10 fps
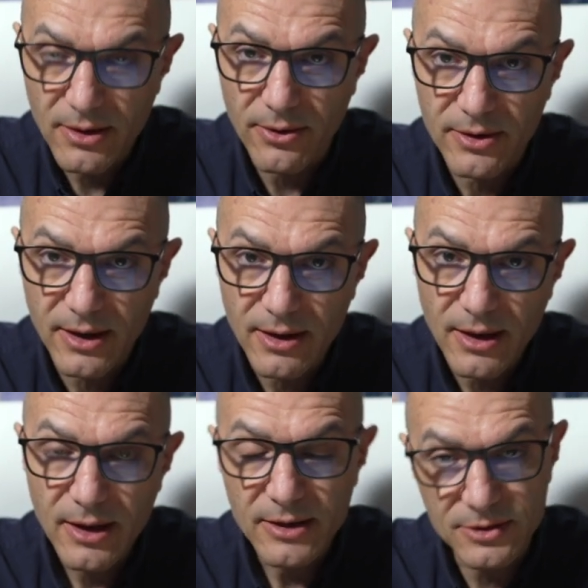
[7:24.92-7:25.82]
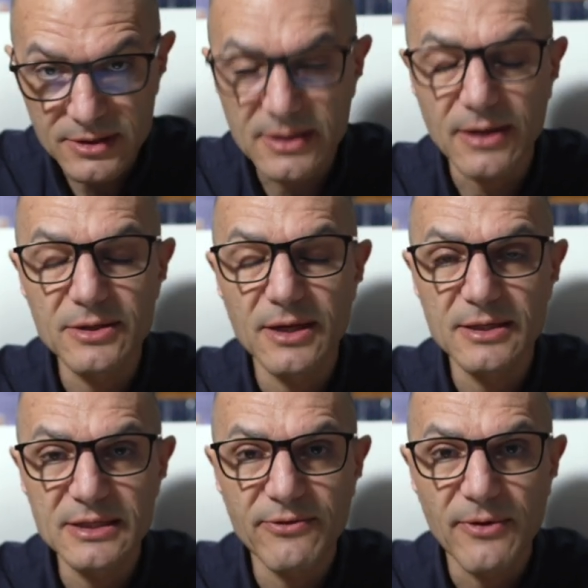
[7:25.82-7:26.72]
Okay, the
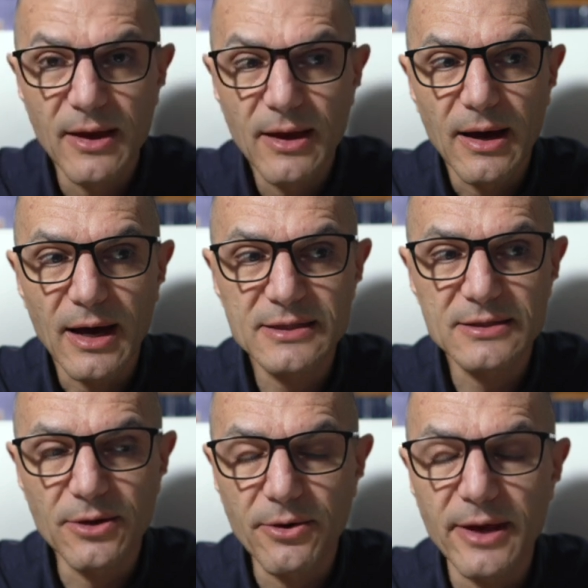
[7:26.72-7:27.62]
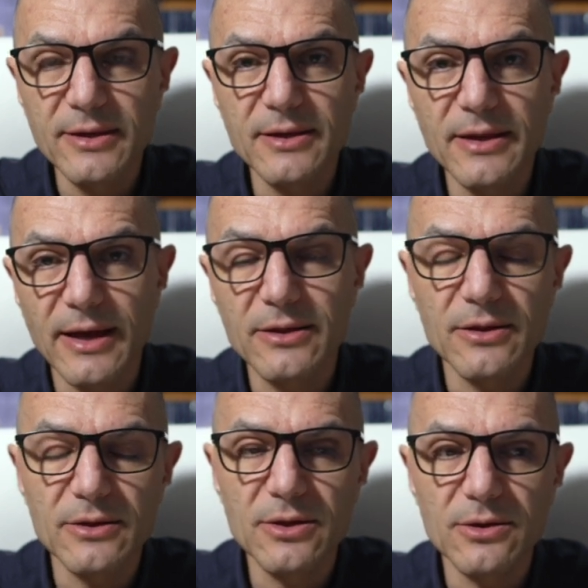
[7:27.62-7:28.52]
adhesive has degraded
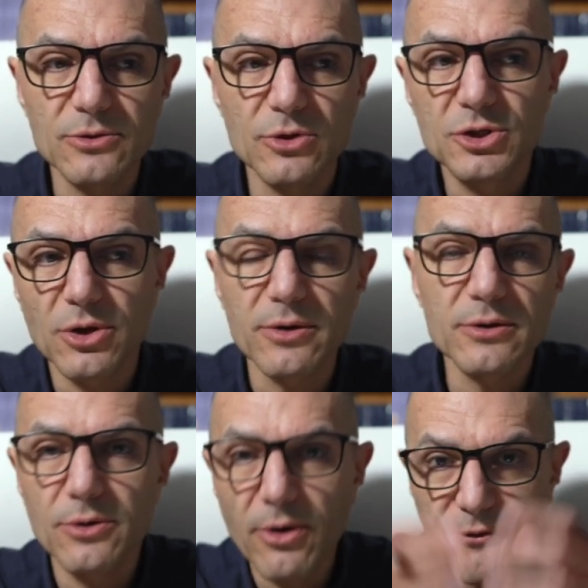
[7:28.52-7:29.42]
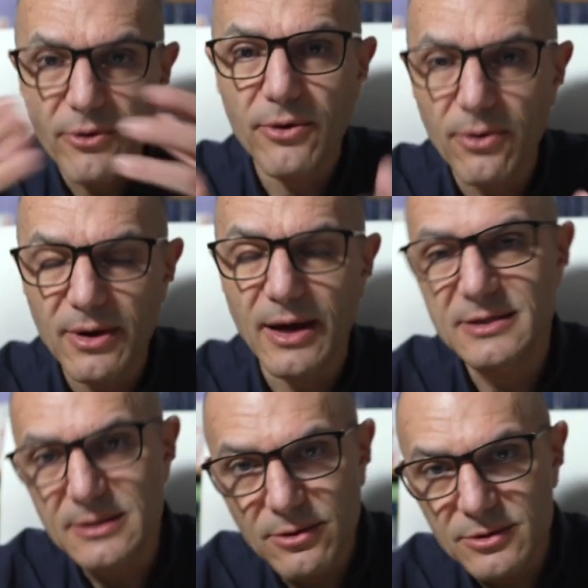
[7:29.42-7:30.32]
and the joint, the overall,
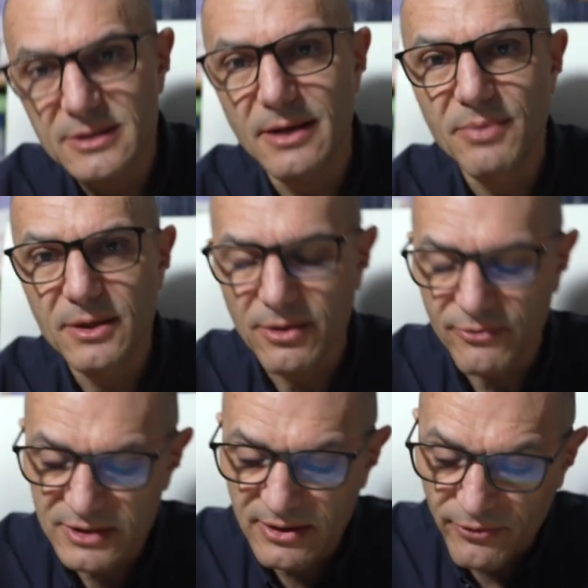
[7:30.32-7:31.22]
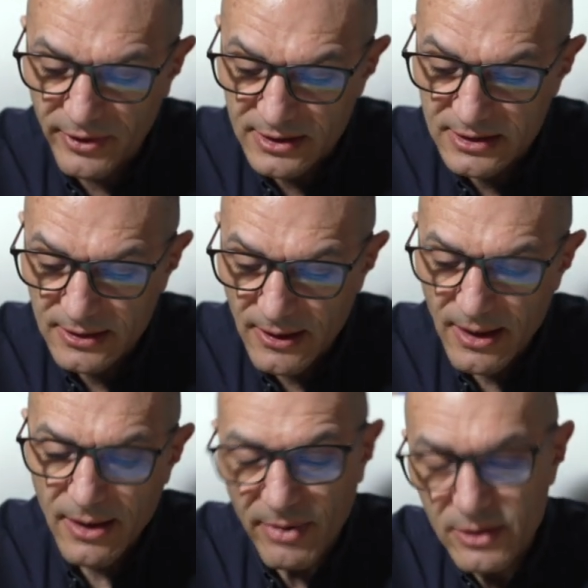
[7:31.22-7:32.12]
has lost a bit of stiffness.
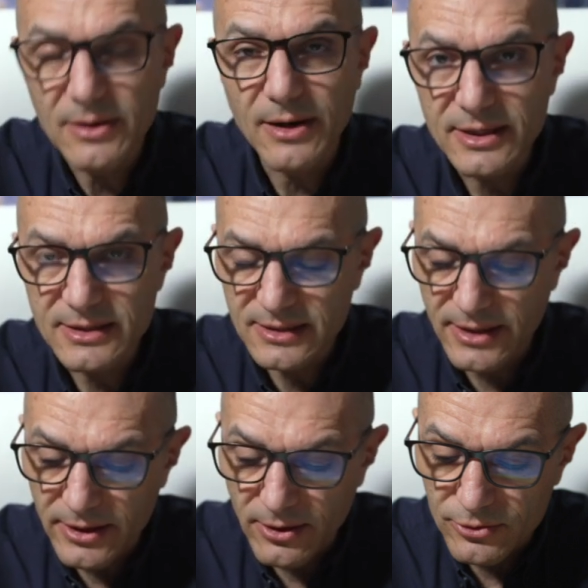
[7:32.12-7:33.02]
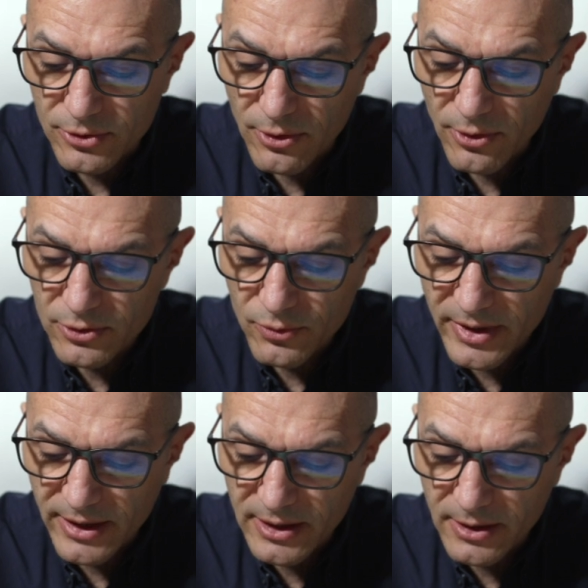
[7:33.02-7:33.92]
But let's carry on the load. We
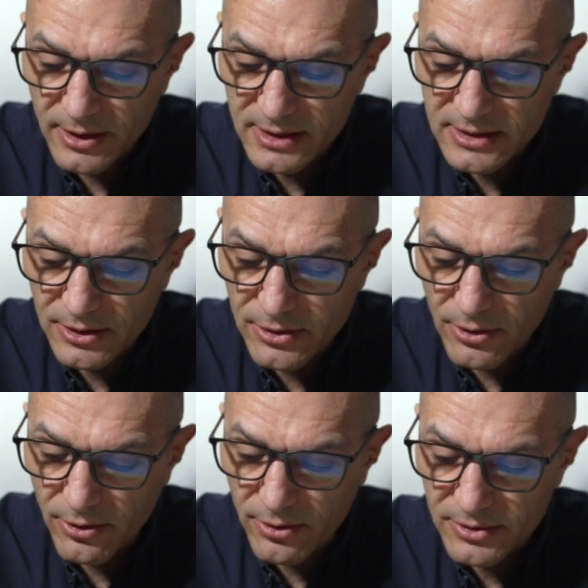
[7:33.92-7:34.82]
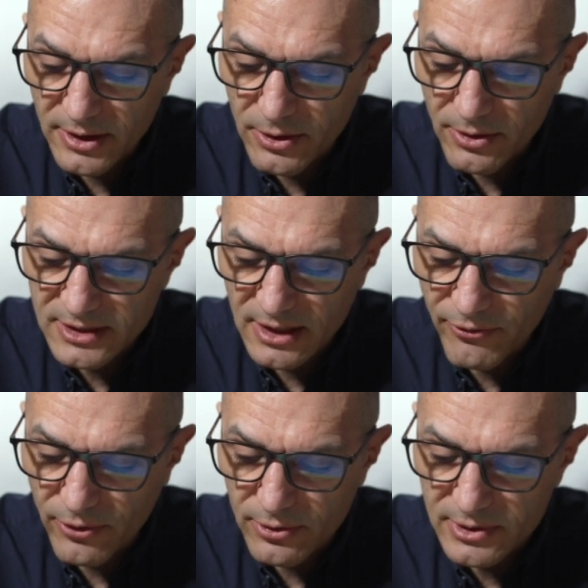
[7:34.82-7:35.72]
are increasing the load, increasing,
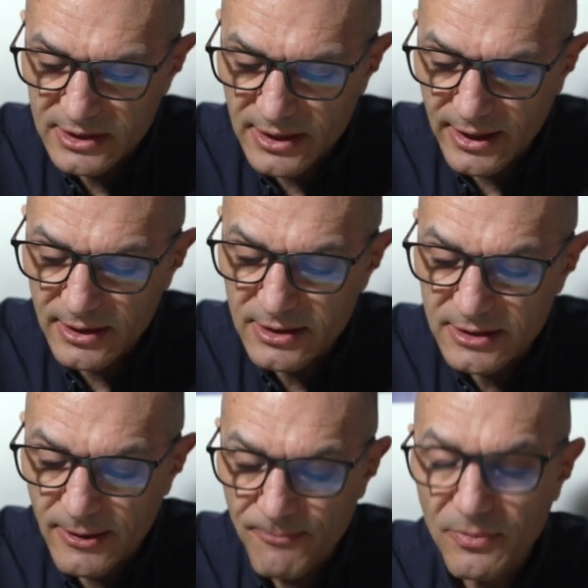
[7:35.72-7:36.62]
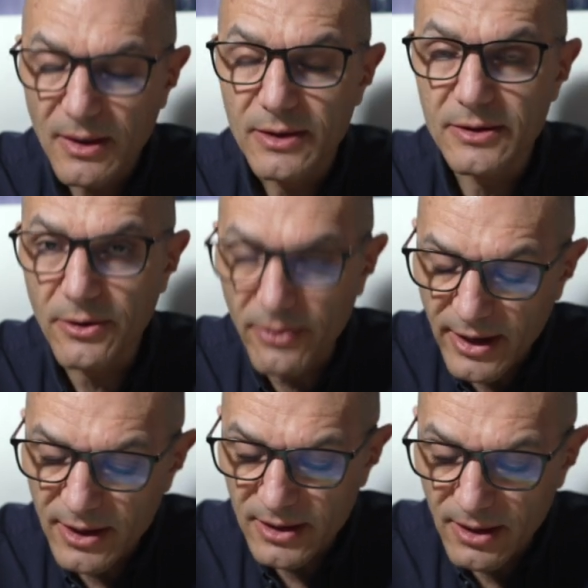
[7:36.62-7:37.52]
follow this line. It's
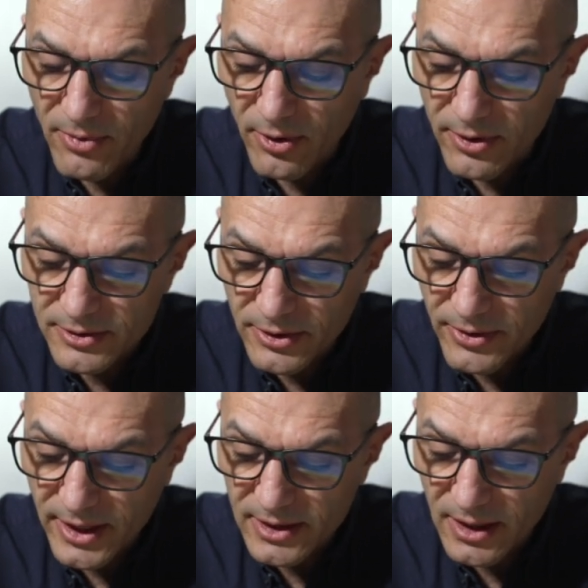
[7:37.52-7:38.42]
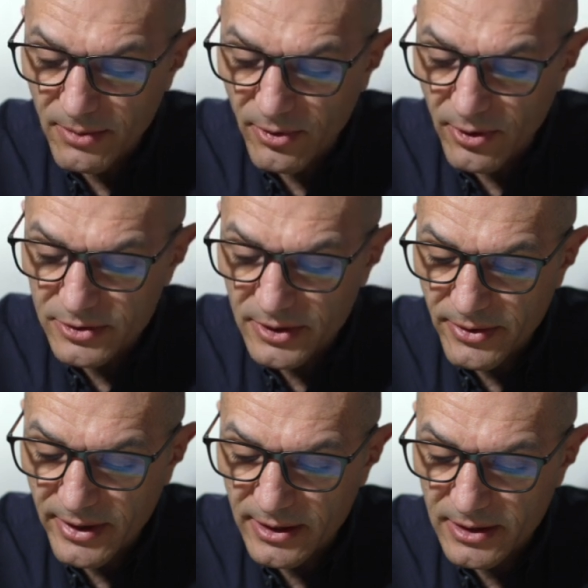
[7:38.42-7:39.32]
degrading more, degrading more,
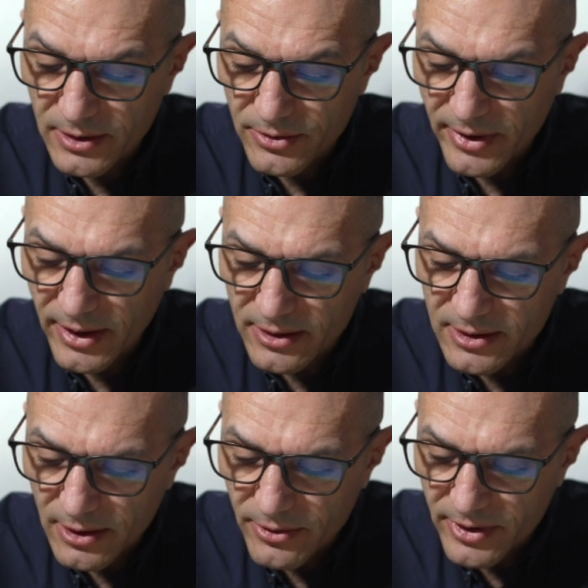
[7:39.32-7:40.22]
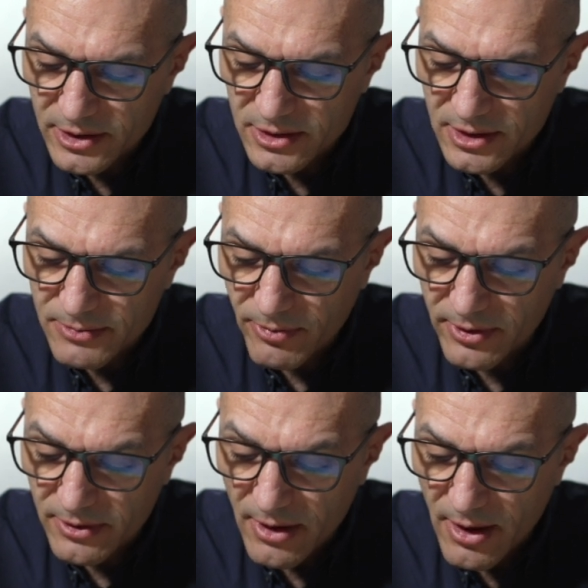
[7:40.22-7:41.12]
degrading until you reach this
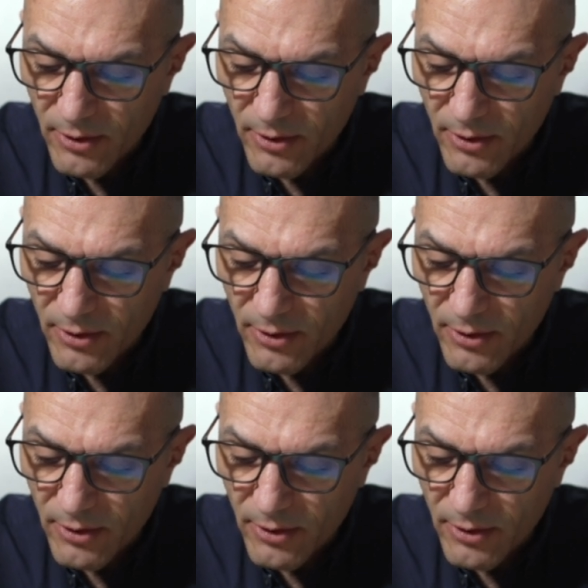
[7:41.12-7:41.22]
point.